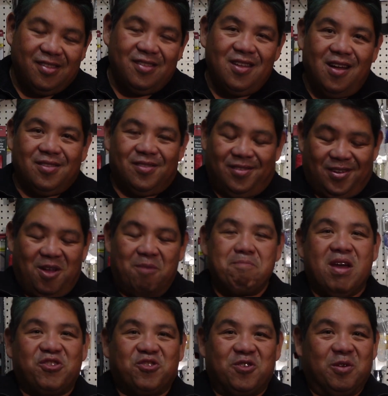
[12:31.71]
not
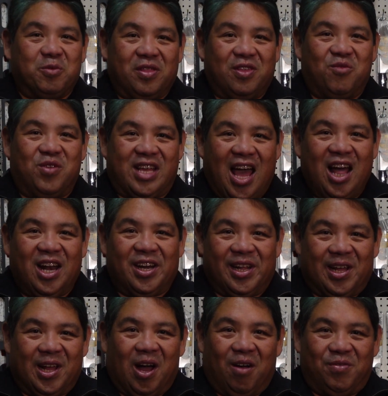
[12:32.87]
commensurate with the
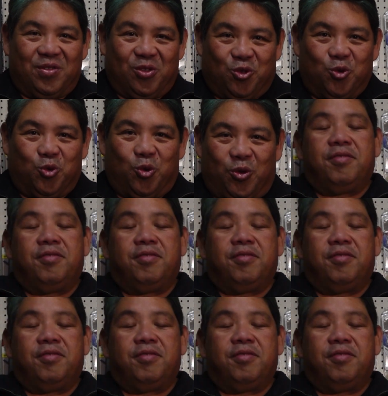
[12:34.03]
reality of the tool.